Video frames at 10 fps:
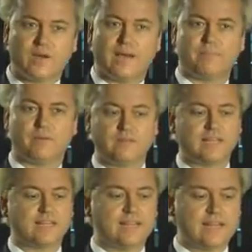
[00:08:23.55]
to happen,
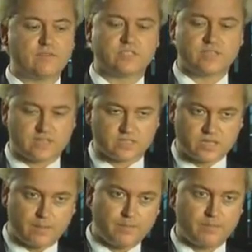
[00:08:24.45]
that they never said,
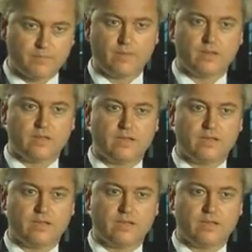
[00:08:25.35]
stop,